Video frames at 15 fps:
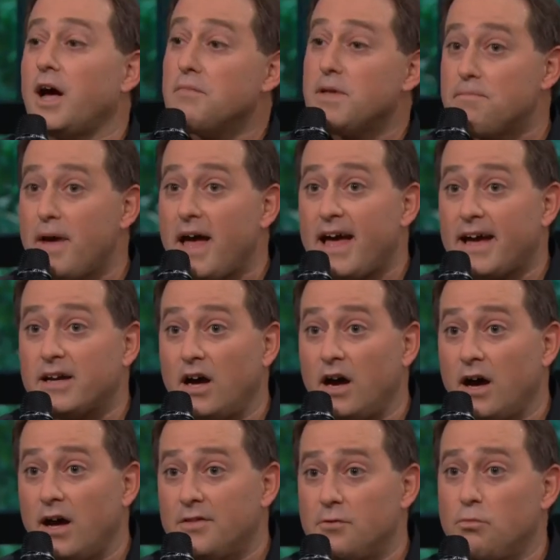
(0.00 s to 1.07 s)
coming back,
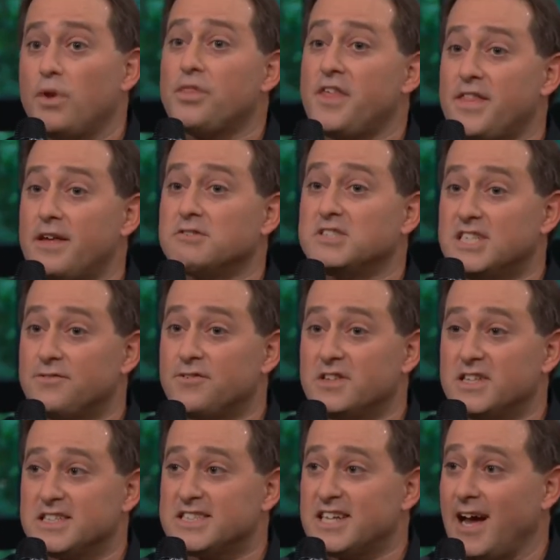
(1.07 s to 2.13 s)
uh, the one thing that was different
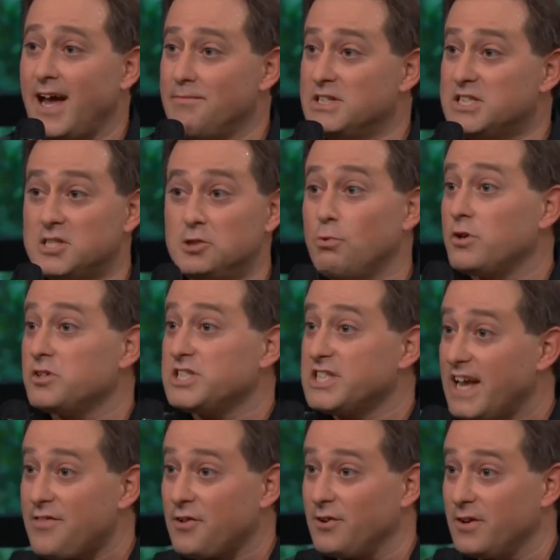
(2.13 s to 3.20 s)
this time is you weren't
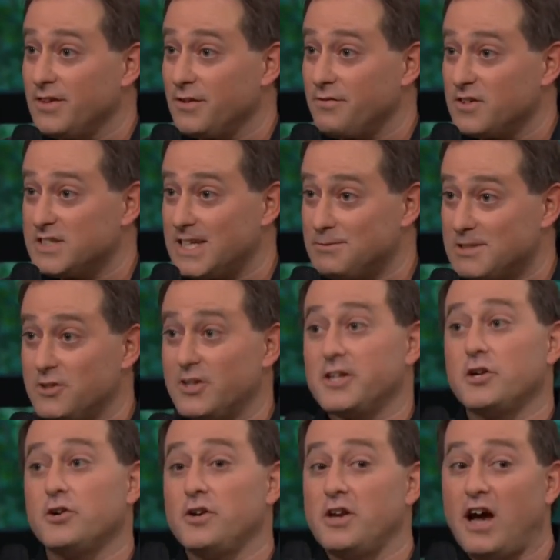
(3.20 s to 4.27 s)
together in the first episode, and
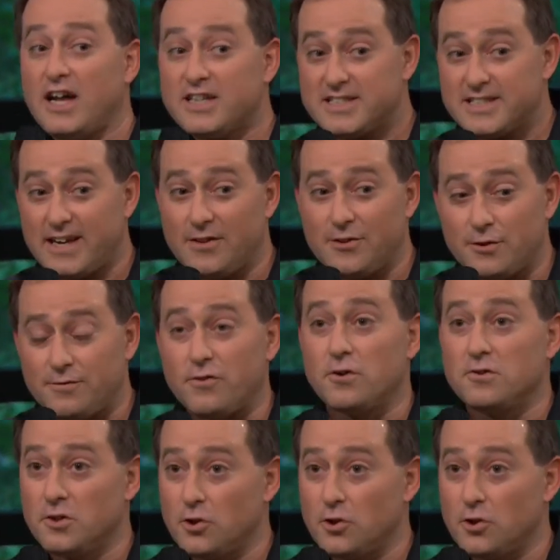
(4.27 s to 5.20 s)
you're not together for a